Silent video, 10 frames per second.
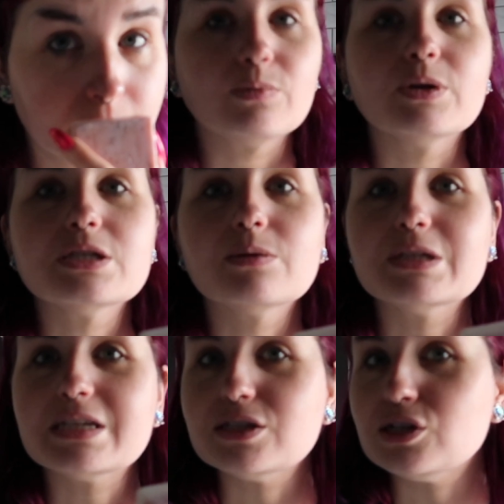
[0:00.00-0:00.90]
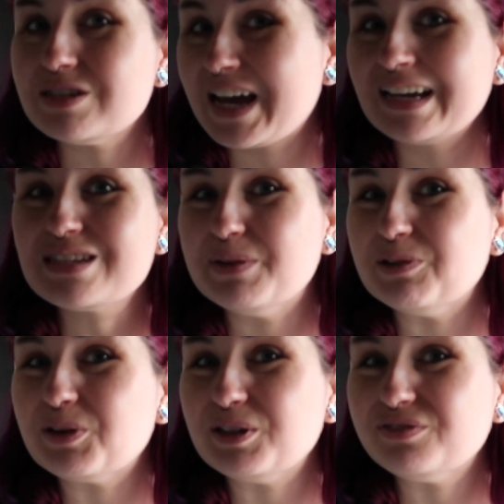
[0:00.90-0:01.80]
When someone says use ass
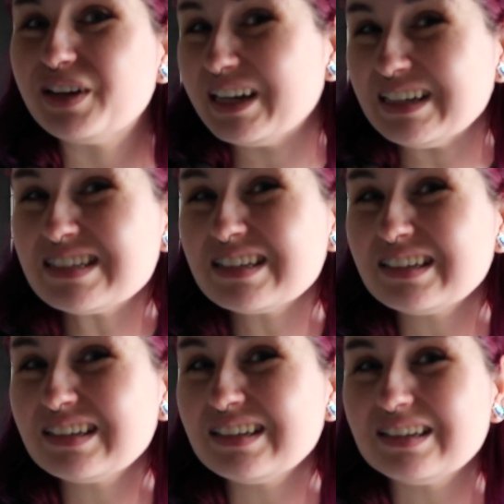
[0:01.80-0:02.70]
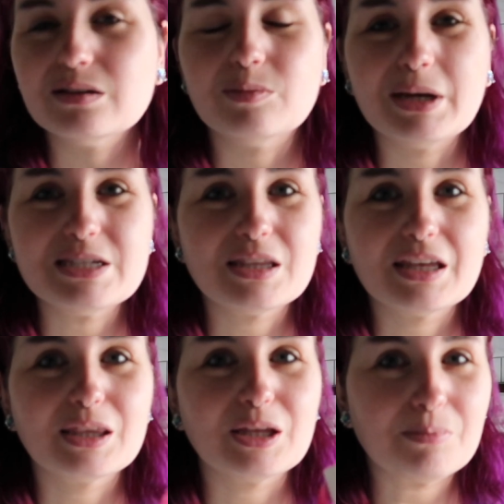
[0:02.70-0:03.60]
milk on your face, it makes you
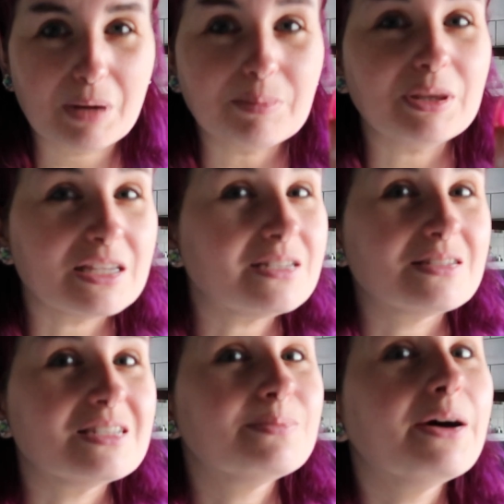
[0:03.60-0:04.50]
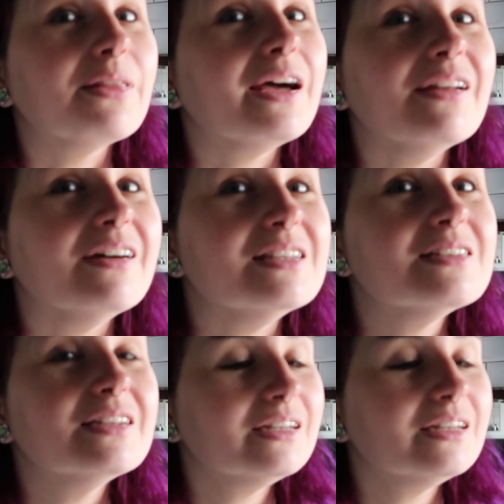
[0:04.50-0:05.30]
think that maybe this doesn't smell that nice,